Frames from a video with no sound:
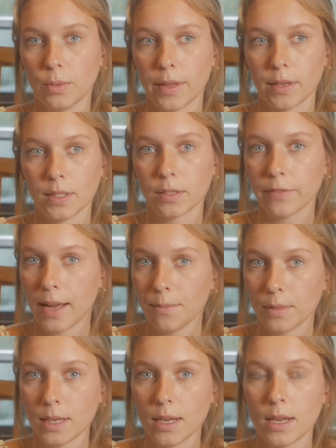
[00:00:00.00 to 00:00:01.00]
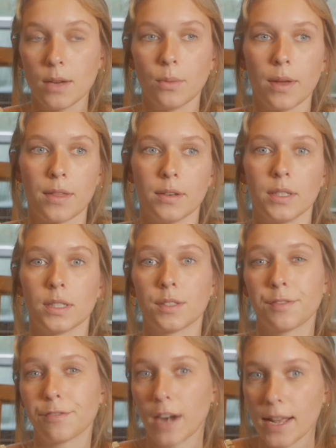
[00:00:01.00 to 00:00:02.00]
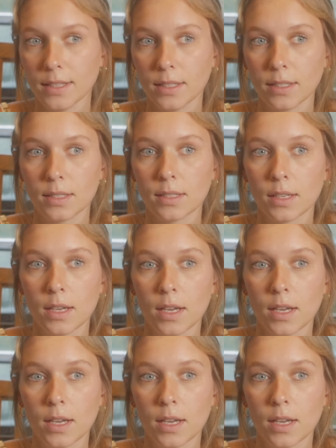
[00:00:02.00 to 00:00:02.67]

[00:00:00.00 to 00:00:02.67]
whether it's family, whether it's friends,